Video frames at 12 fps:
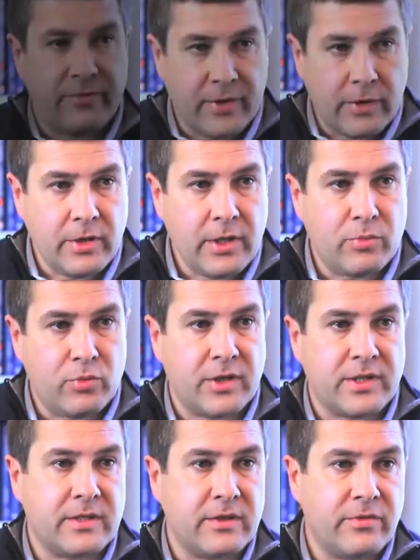very
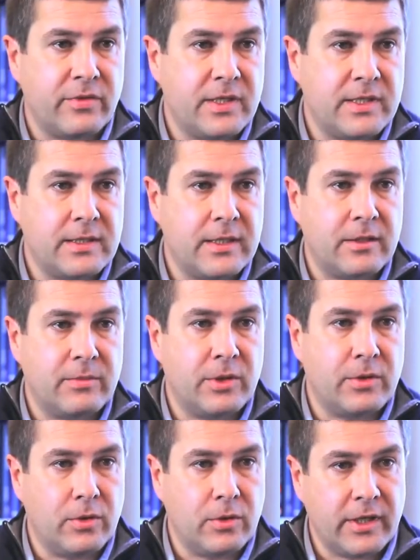impressive is that
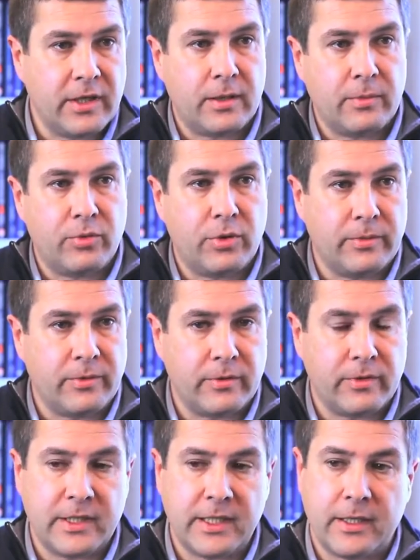when you look at the
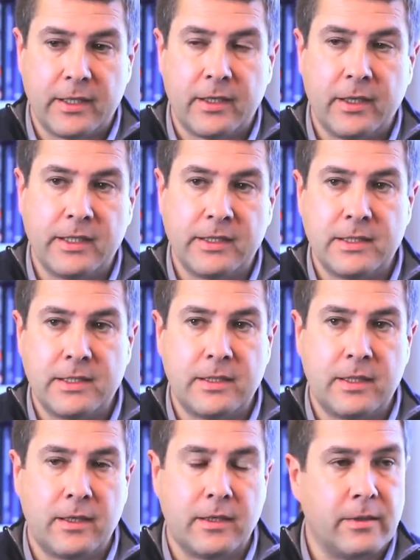preliminary data
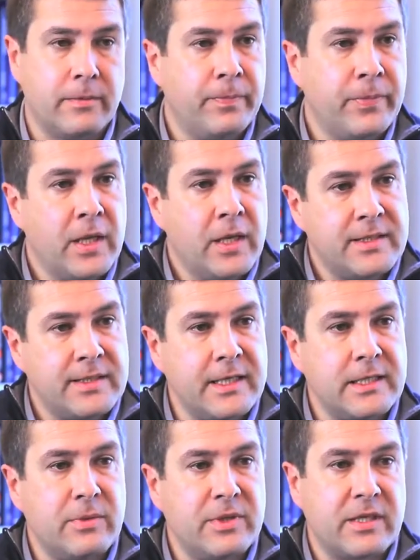at
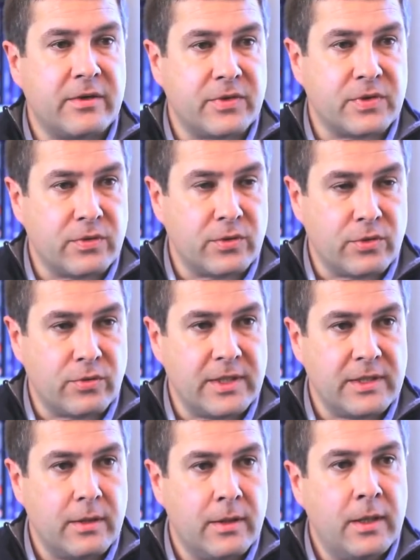6 weeks after
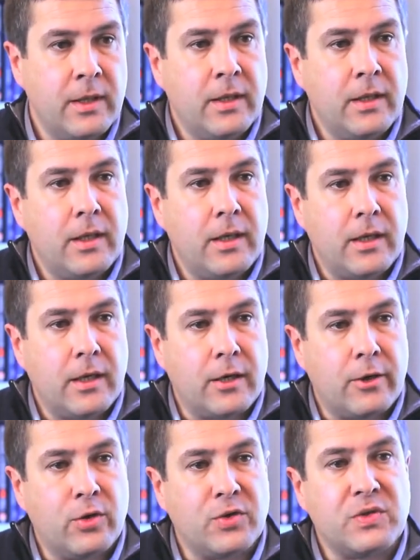surgery,
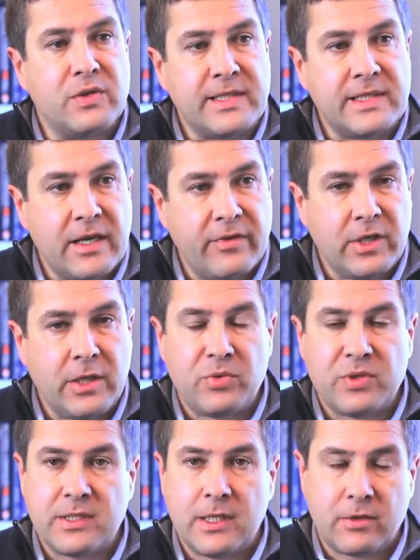close to
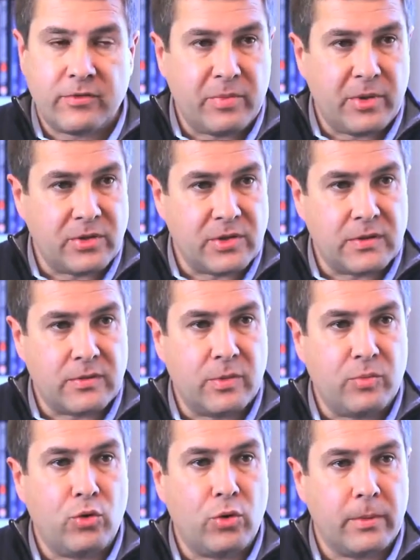70% of patients
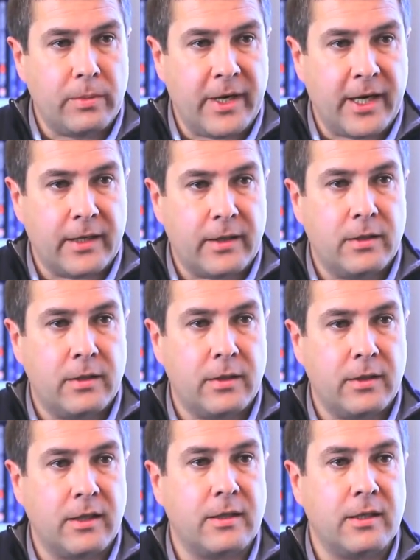report back
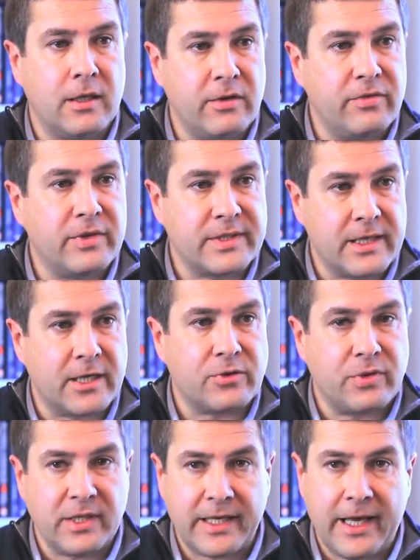that the knee feels
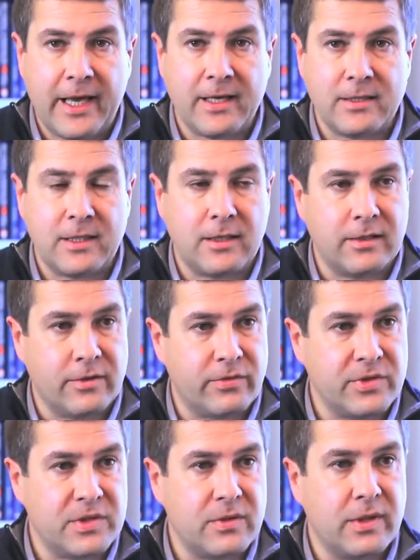natural. They can't tell the
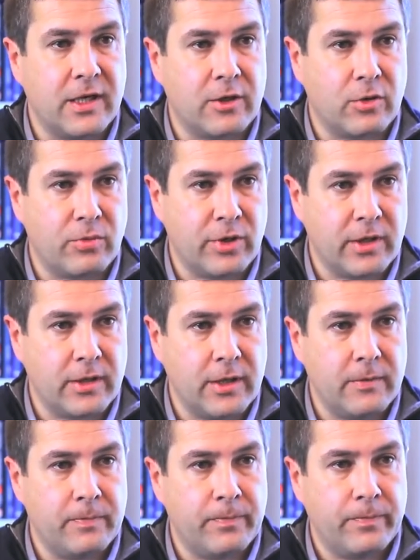difference to the unoperated knee.